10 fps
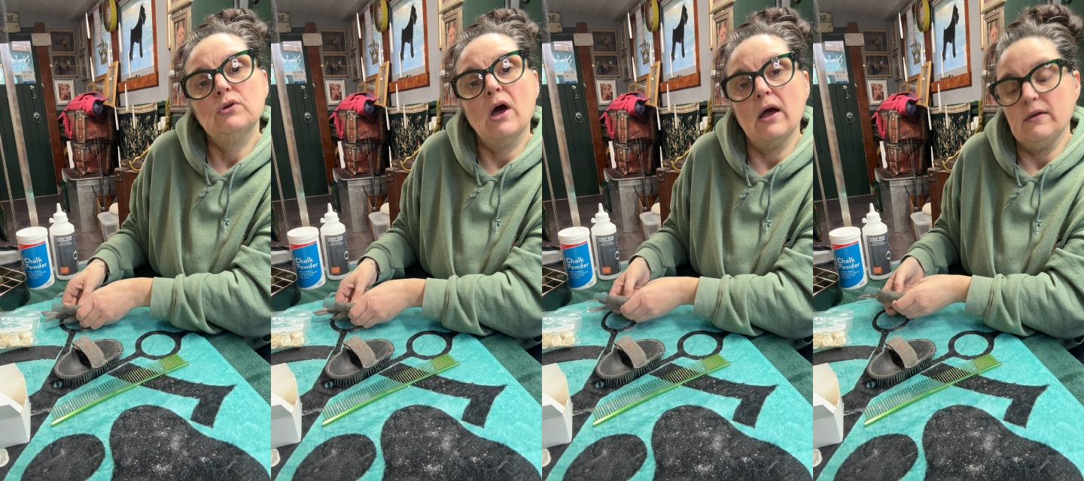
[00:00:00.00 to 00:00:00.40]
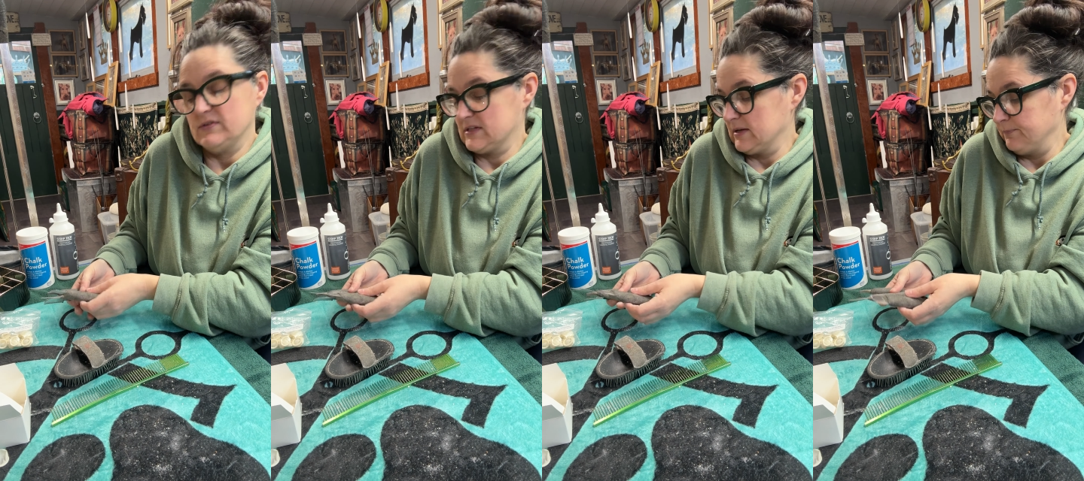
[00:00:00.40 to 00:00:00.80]

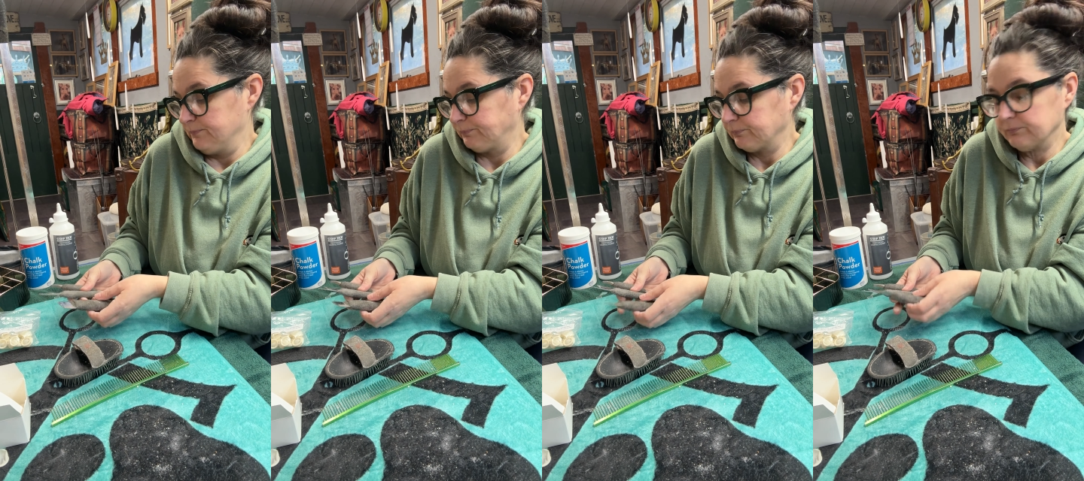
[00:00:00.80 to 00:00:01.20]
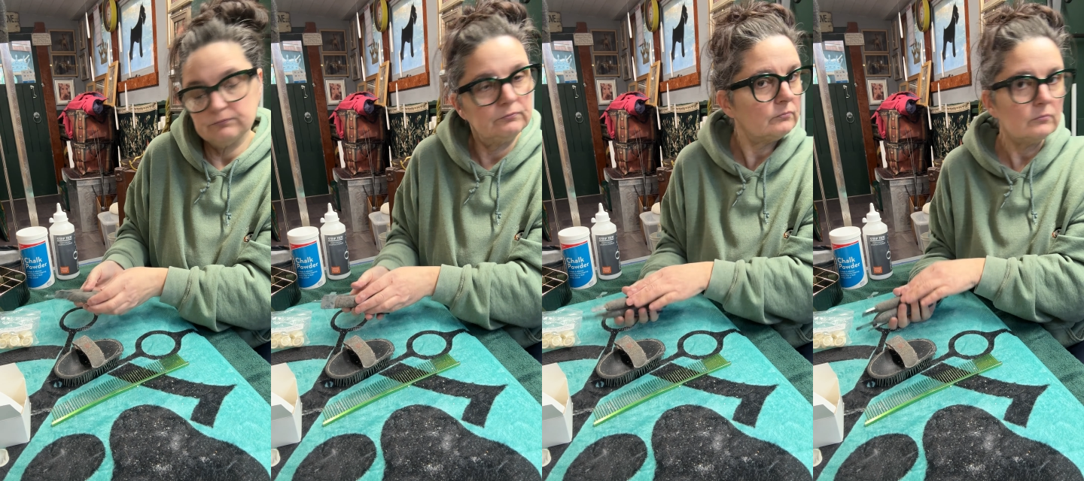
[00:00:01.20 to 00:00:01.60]
knives.
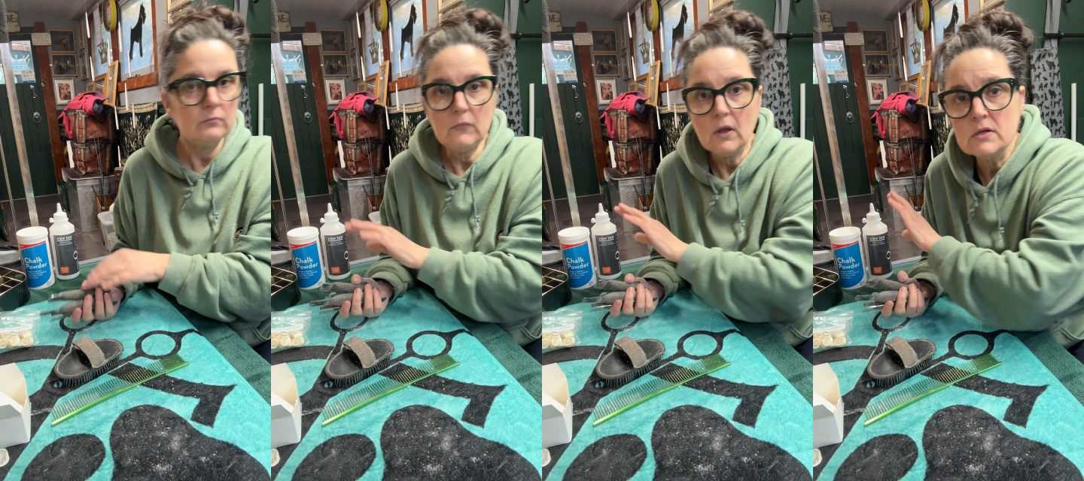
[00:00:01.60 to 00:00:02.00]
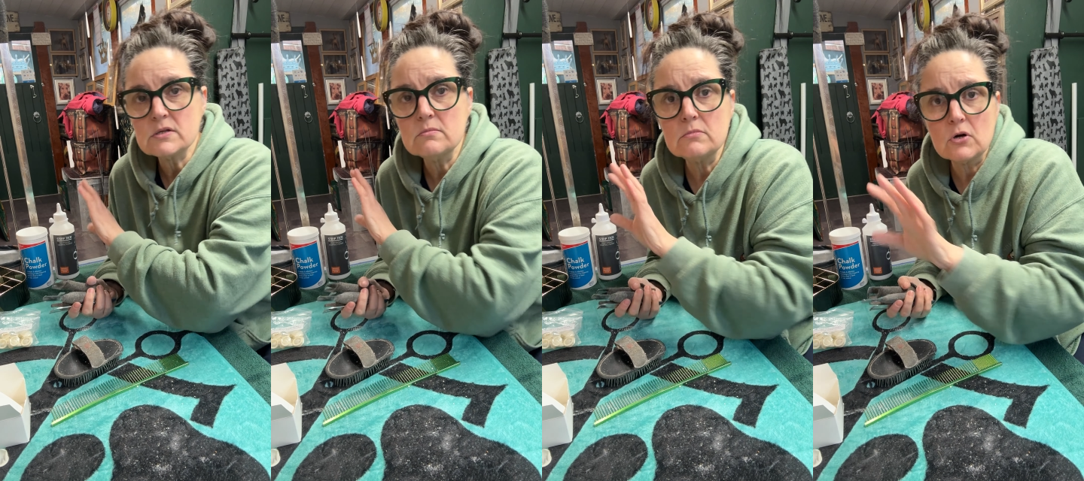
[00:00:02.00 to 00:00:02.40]
There's
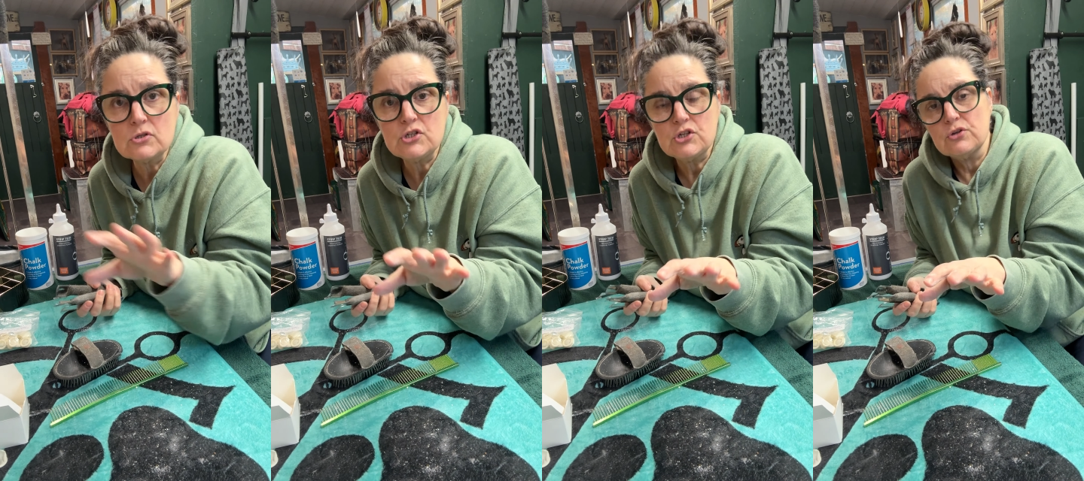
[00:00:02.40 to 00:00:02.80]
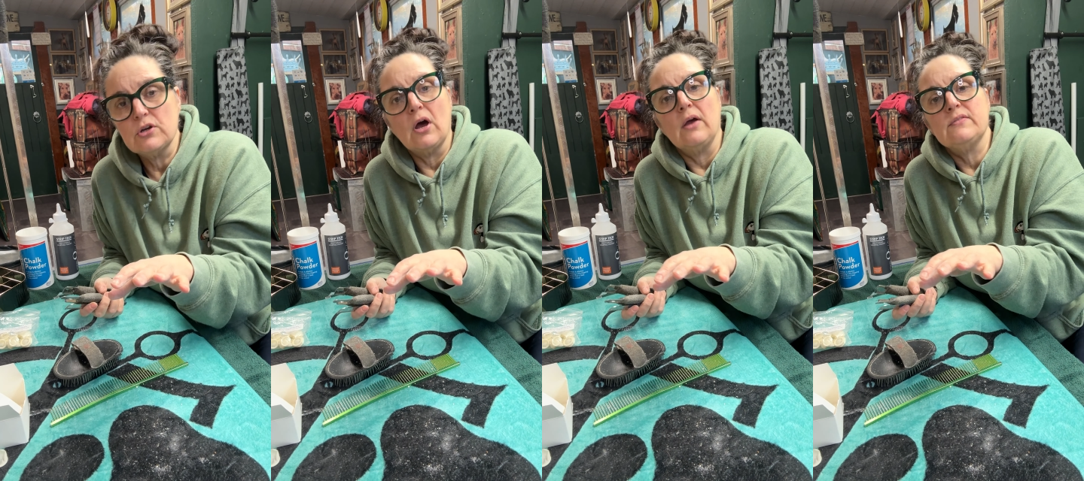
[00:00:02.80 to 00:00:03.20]
a multitude
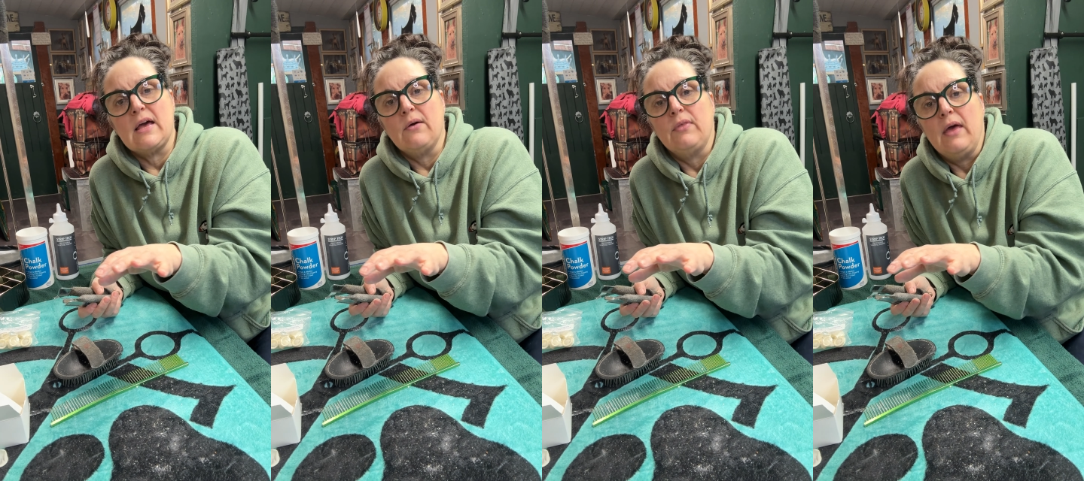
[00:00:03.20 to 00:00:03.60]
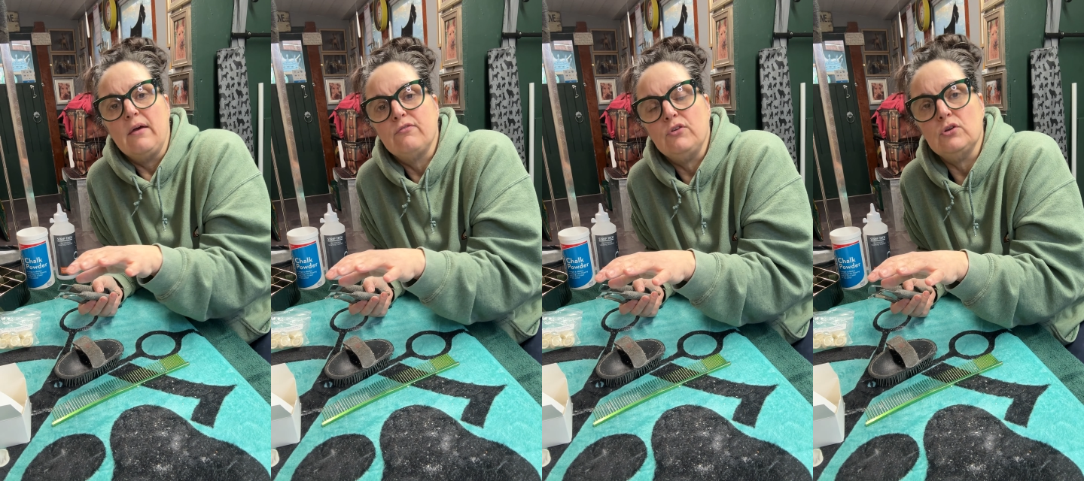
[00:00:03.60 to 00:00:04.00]
of knives out there
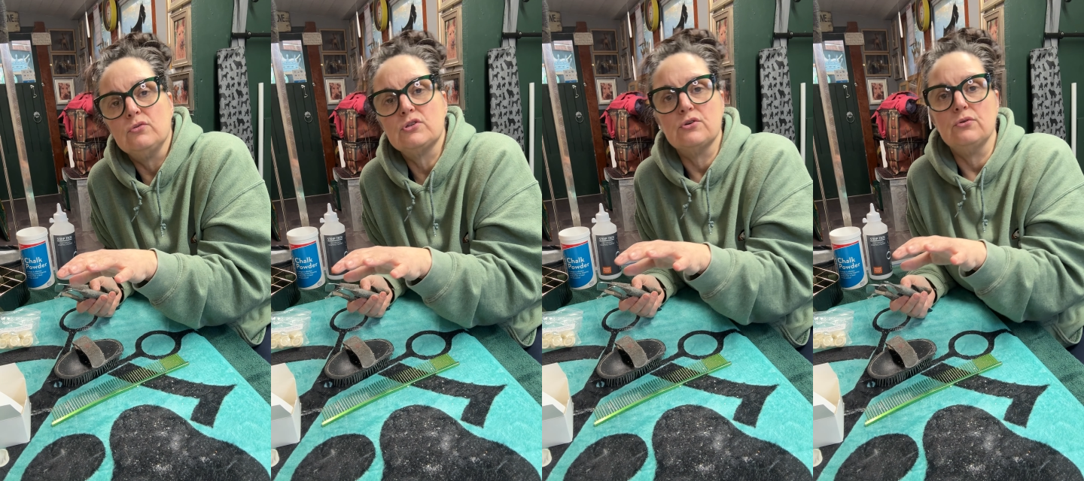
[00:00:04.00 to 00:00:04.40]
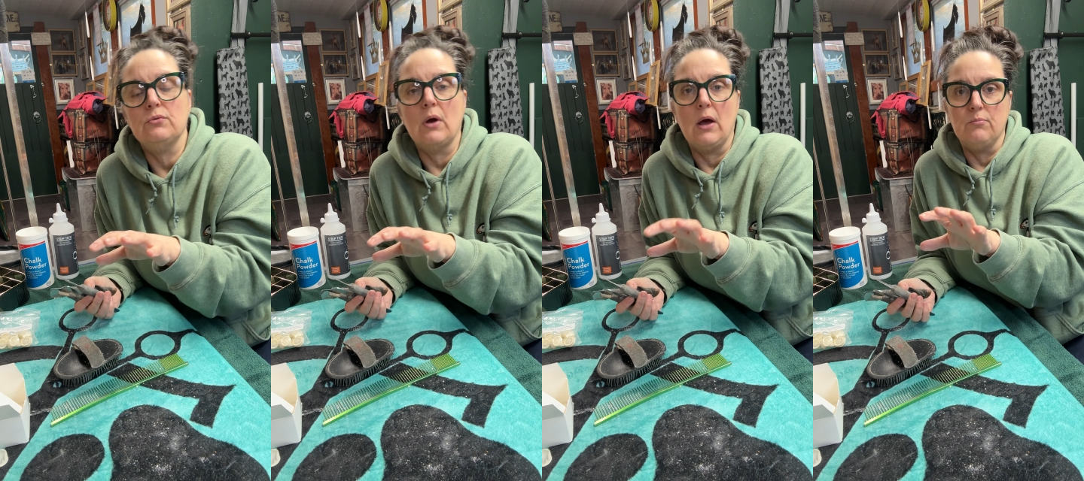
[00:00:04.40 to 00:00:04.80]
for you to